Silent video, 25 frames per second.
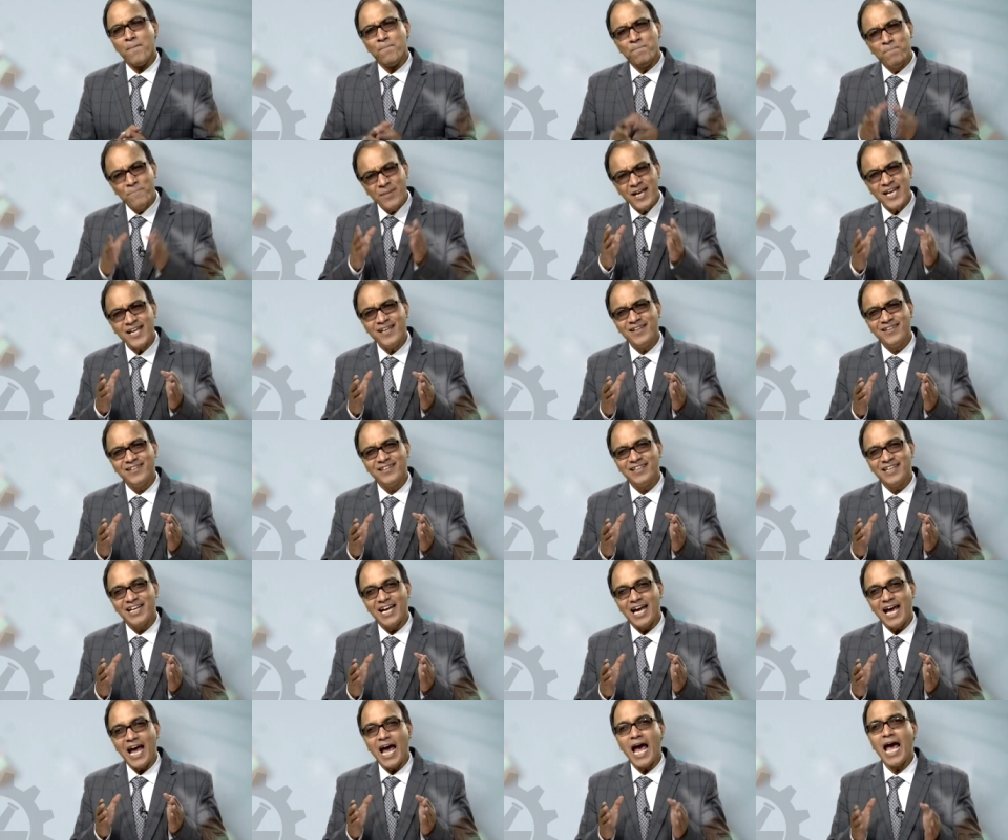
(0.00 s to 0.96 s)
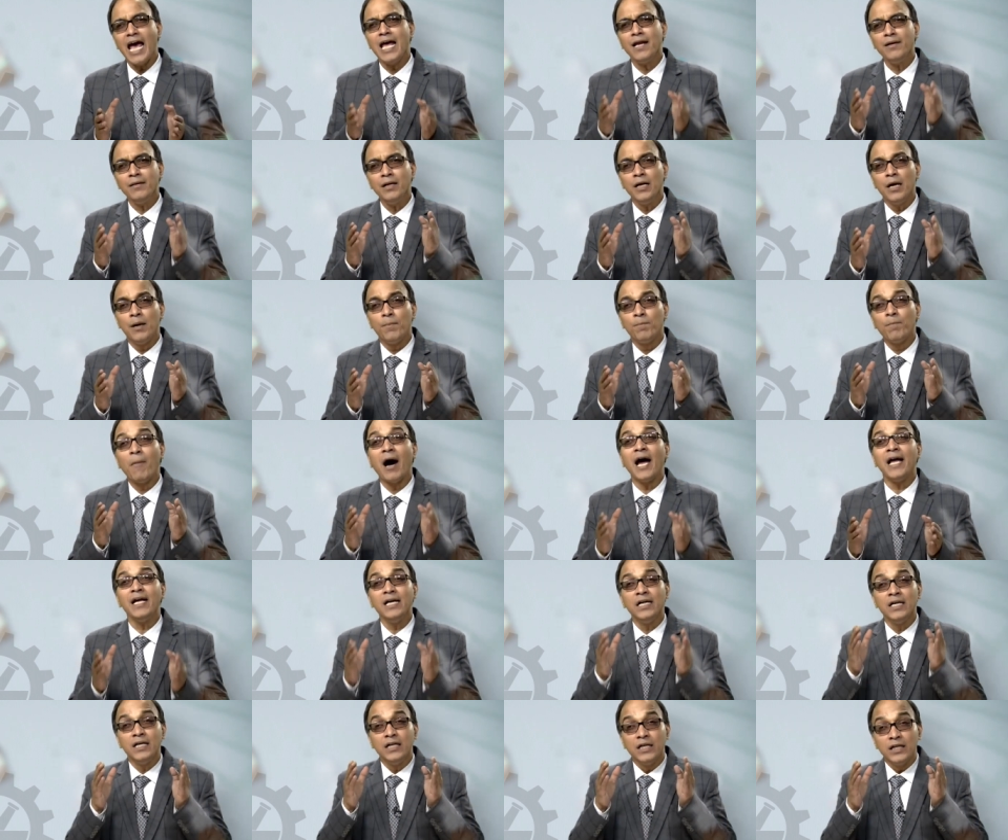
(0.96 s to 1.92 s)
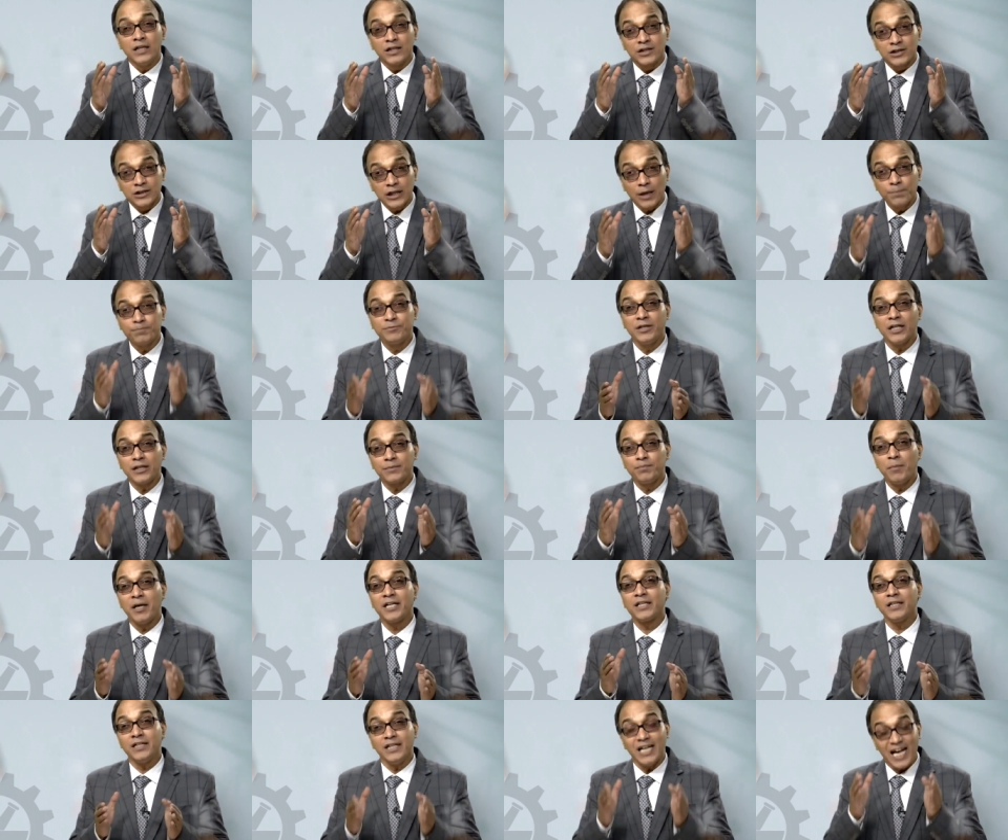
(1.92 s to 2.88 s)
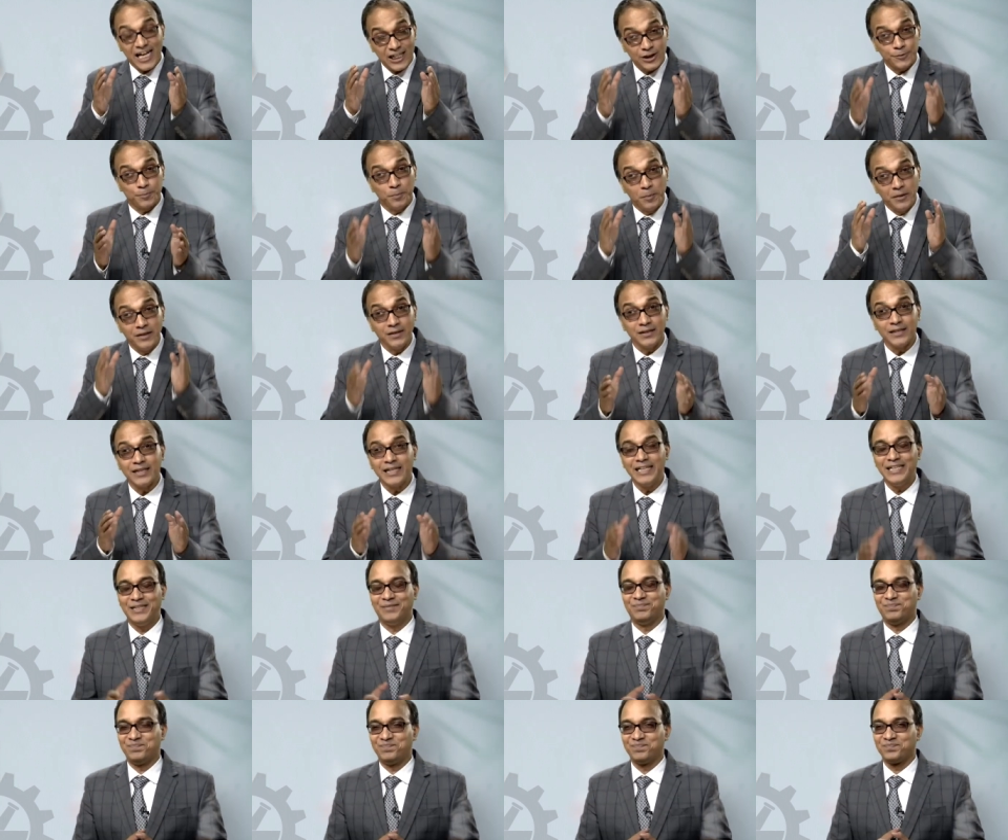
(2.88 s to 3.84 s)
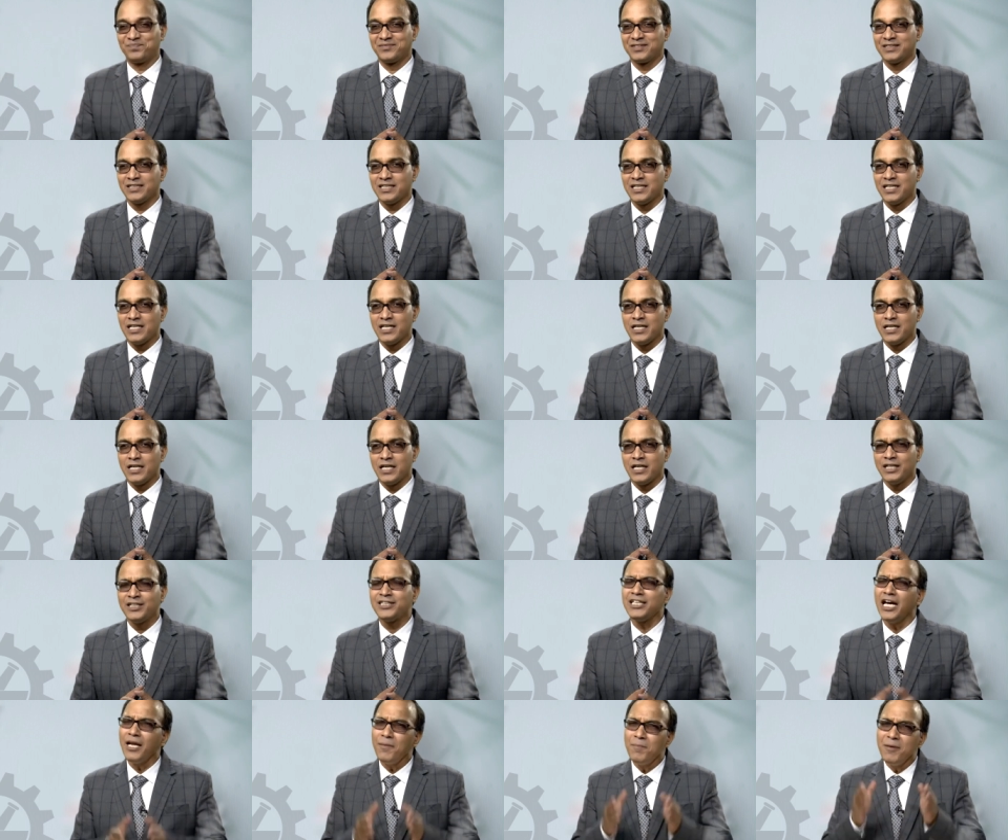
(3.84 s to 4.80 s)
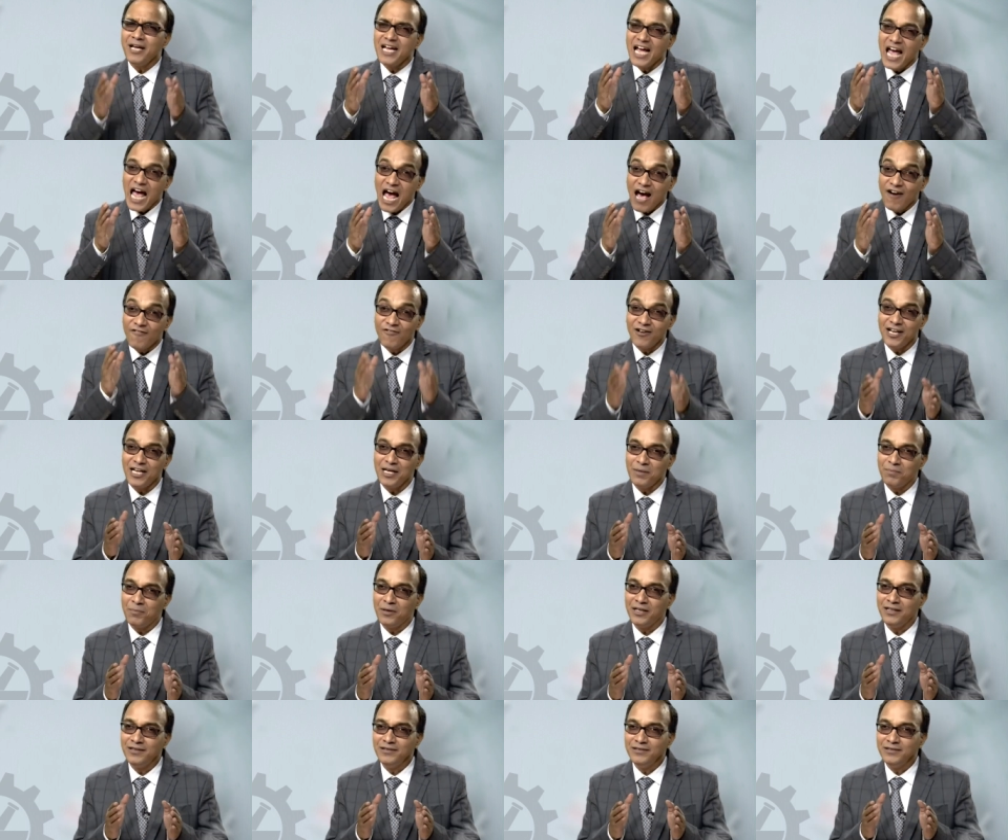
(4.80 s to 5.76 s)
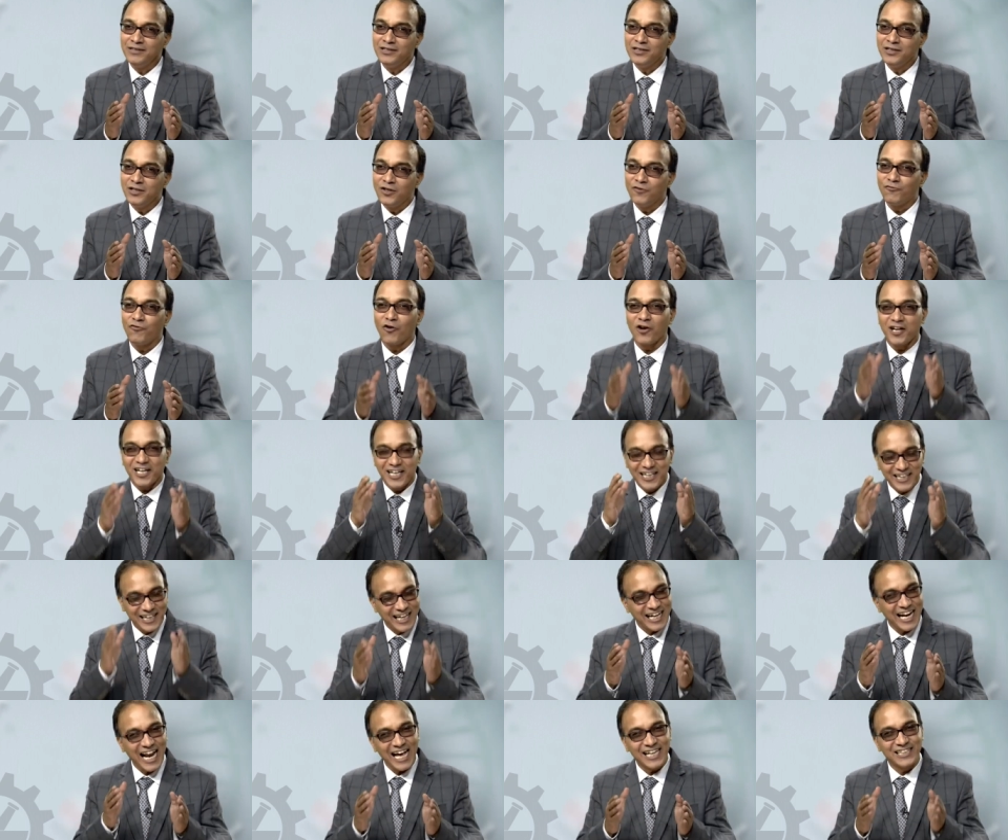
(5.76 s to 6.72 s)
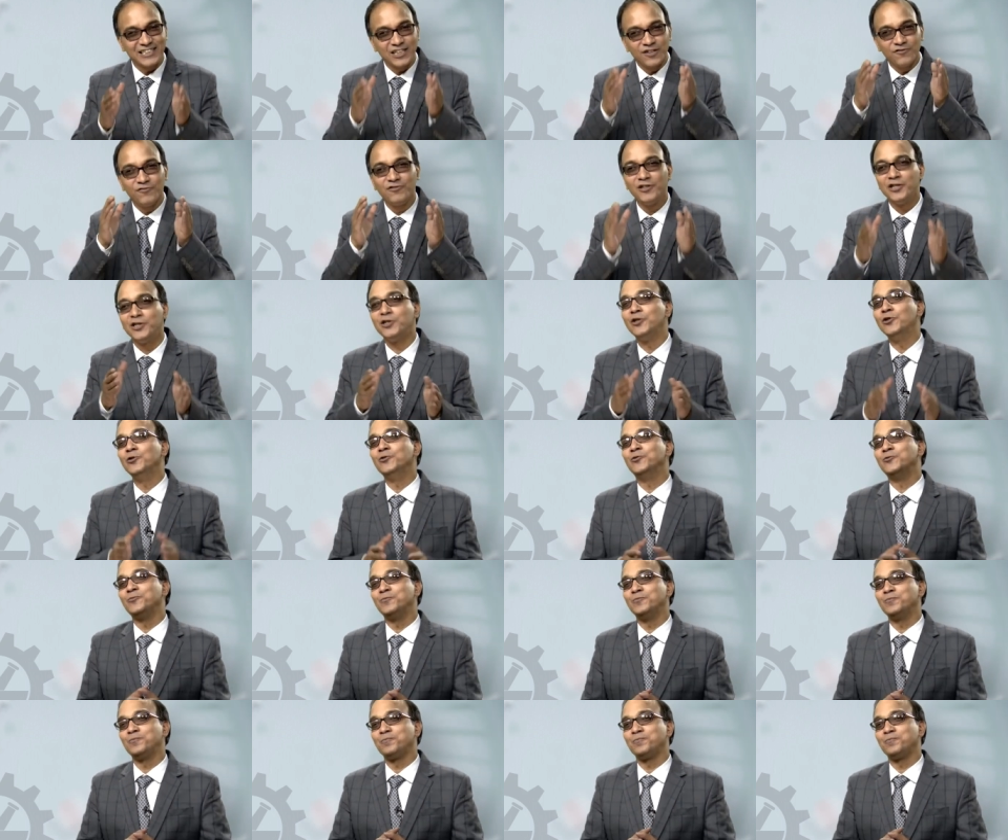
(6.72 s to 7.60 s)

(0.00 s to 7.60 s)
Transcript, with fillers: Me and my subject matter expert team shall be available for interaction with you.